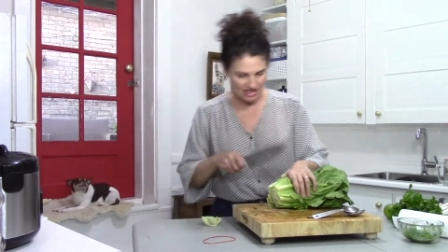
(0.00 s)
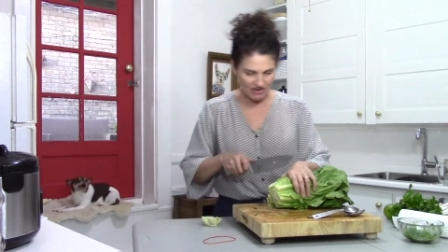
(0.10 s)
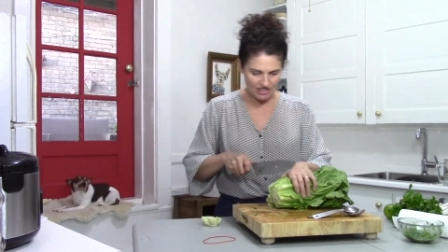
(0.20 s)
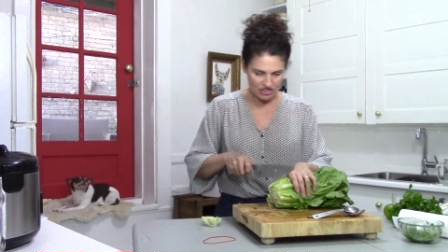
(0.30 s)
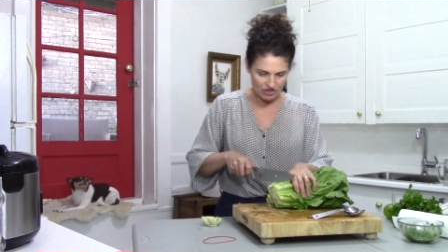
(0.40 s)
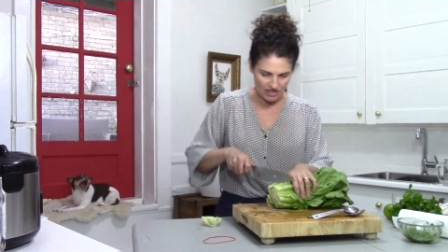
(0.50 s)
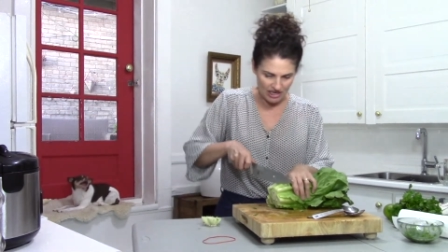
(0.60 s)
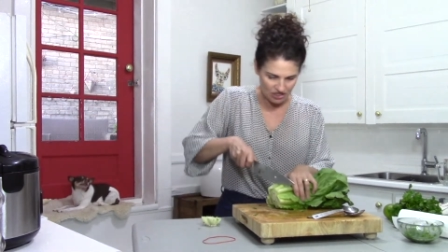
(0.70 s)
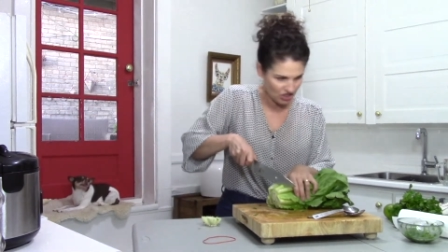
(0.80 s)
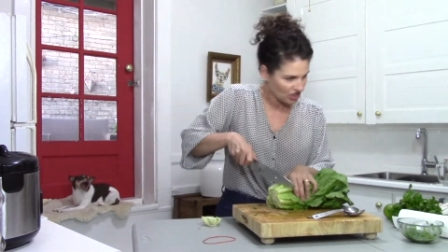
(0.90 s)
I do it. I
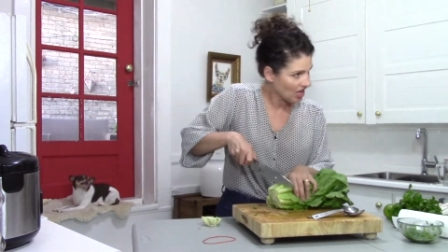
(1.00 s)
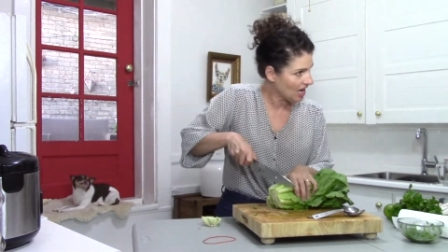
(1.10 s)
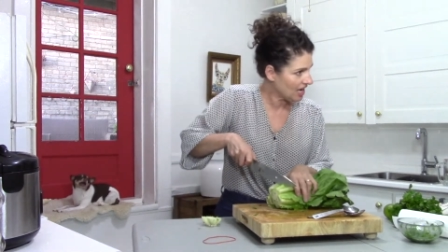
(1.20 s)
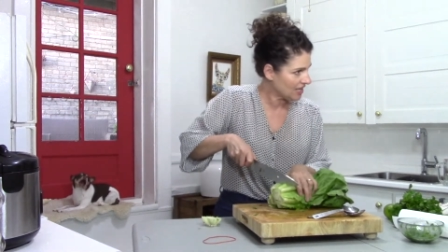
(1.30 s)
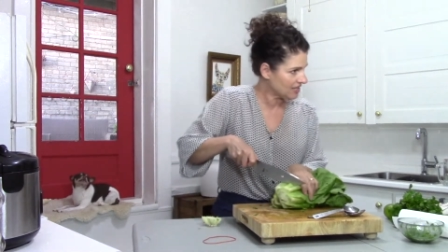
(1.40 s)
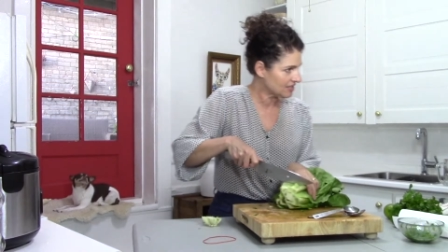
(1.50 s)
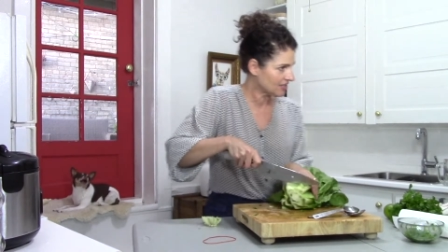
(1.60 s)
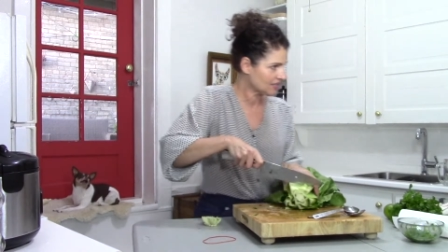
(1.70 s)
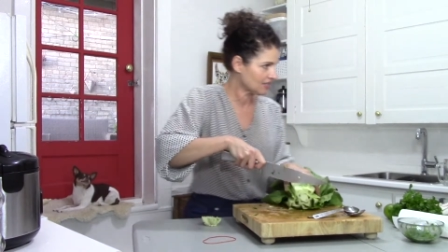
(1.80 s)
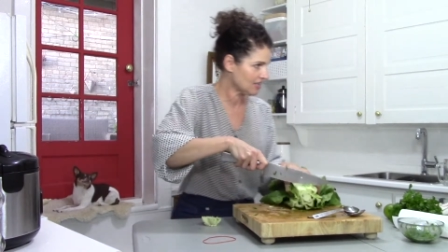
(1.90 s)
just cut,
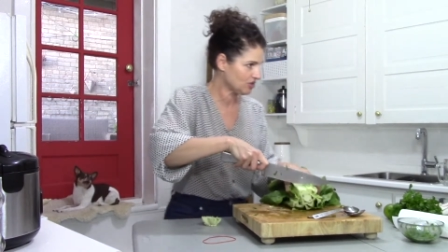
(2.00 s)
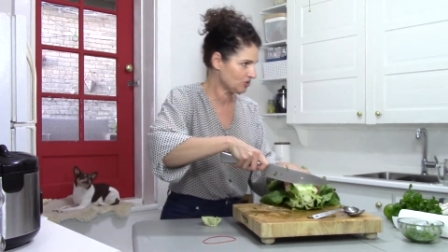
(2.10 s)
I'll do it